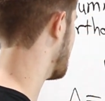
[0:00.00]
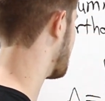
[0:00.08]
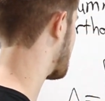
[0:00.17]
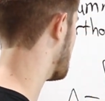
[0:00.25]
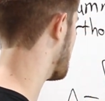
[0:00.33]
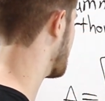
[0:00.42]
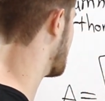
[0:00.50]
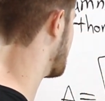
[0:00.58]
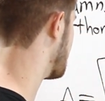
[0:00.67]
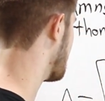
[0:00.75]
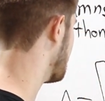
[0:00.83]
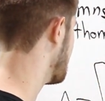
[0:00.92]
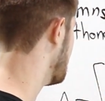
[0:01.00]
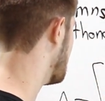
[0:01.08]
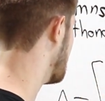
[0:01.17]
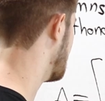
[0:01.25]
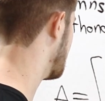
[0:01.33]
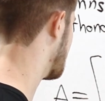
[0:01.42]
So it has coordinates
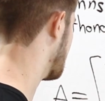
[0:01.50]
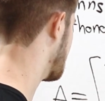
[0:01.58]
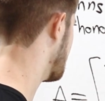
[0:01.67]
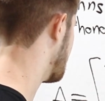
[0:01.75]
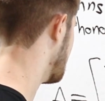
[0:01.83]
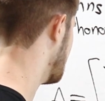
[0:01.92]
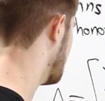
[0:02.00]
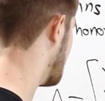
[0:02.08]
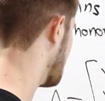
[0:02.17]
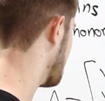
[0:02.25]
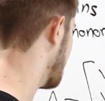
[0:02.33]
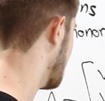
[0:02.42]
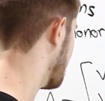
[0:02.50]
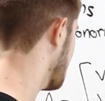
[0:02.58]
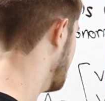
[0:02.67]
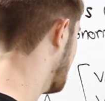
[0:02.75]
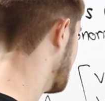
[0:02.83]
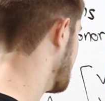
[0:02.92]
w1, w2, all the way
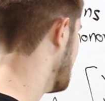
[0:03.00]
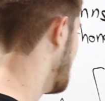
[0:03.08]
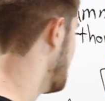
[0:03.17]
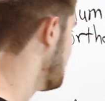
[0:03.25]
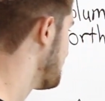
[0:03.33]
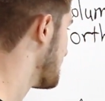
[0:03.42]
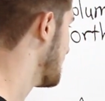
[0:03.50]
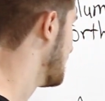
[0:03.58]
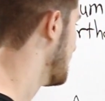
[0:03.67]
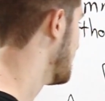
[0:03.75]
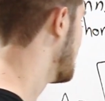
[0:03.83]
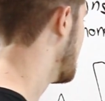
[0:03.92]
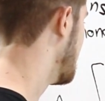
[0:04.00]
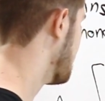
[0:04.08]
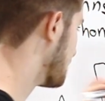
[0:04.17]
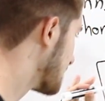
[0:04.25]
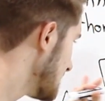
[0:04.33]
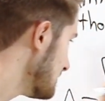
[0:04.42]
to wn. And
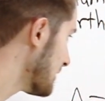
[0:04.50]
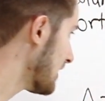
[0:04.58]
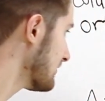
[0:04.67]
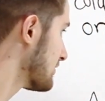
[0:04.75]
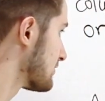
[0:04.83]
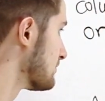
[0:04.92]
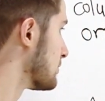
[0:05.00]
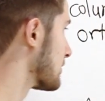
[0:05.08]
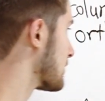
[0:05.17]
then we'll keep having some